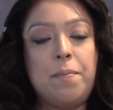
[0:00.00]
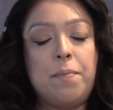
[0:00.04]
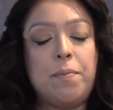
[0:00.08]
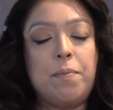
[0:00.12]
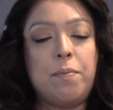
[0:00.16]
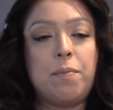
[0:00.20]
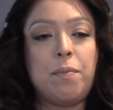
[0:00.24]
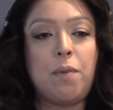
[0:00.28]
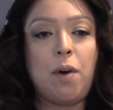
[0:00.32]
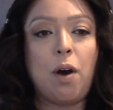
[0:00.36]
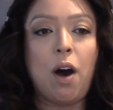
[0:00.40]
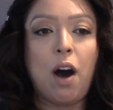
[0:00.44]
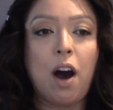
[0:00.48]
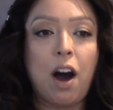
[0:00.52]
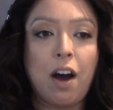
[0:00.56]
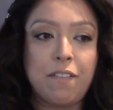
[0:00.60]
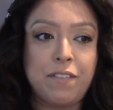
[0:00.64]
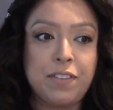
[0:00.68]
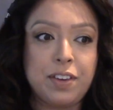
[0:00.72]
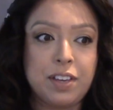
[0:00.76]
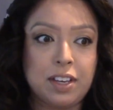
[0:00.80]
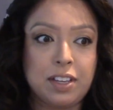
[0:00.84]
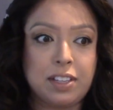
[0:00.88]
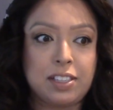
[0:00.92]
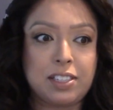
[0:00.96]

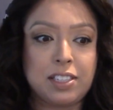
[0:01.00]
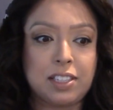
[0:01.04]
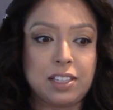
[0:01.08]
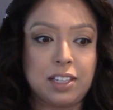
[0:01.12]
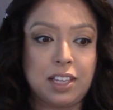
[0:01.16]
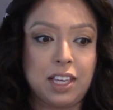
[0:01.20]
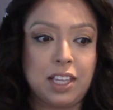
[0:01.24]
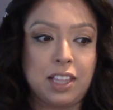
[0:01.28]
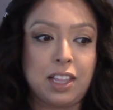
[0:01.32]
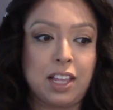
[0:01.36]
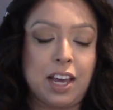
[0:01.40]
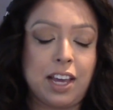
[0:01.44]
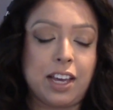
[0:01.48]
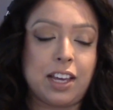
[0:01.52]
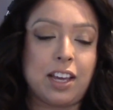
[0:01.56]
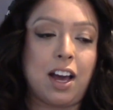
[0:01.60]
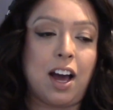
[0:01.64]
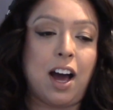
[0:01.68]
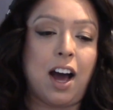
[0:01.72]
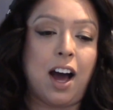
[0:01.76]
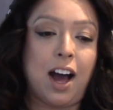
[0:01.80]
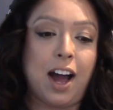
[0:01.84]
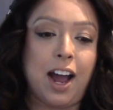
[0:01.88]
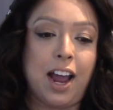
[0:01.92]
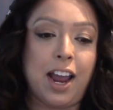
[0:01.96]
obviously, like,
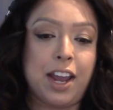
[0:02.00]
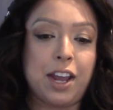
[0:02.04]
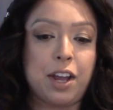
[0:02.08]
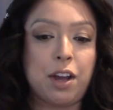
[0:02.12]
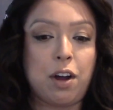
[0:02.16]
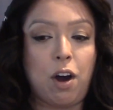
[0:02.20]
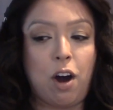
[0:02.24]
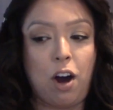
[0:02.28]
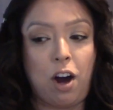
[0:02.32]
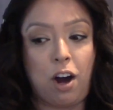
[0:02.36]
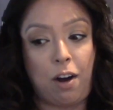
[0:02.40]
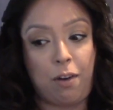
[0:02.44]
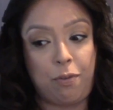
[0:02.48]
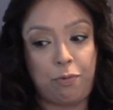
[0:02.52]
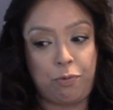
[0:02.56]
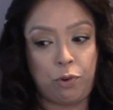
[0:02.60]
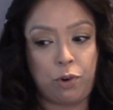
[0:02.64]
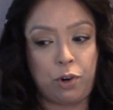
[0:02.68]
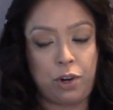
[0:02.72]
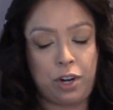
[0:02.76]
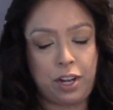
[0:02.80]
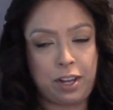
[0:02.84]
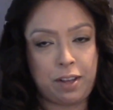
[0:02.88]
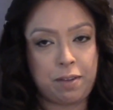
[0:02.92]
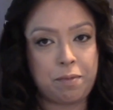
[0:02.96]
I offered
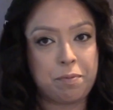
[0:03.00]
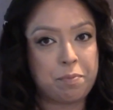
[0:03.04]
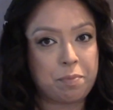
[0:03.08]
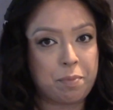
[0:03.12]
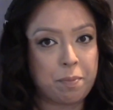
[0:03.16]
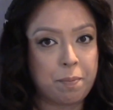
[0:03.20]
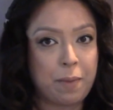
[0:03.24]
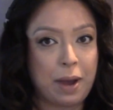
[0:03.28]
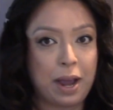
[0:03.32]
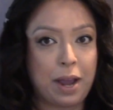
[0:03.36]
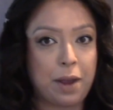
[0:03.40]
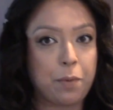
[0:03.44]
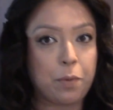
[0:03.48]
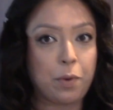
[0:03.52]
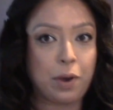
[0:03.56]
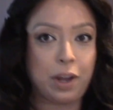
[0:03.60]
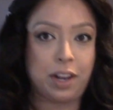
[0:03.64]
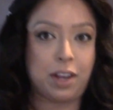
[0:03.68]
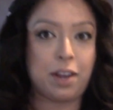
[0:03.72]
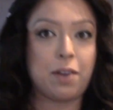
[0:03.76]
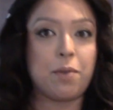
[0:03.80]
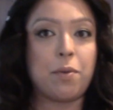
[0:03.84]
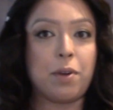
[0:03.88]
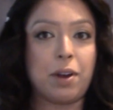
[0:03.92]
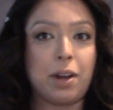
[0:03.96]
him my wedding
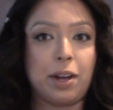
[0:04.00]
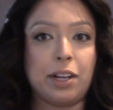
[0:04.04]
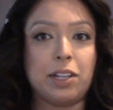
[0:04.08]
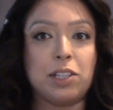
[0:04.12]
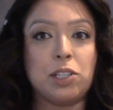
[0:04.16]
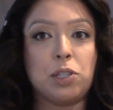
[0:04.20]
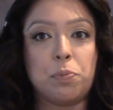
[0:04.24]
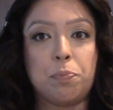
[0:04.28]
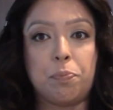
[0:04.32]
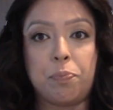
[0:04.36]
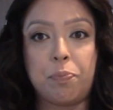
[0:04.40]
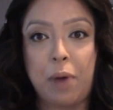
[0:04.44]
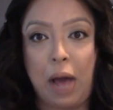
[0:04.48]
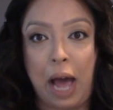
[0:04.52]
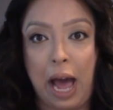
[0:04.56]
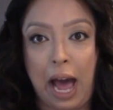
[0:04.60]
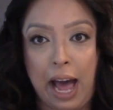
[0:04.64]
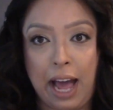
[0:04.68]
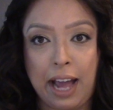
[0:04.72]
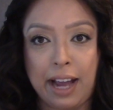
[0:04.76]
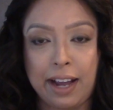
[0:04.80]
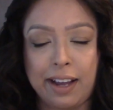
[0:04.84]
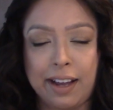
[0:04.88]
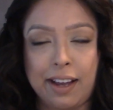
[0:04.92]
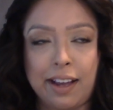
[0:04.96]
rings
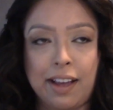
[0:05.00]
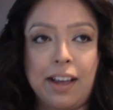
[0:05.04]
back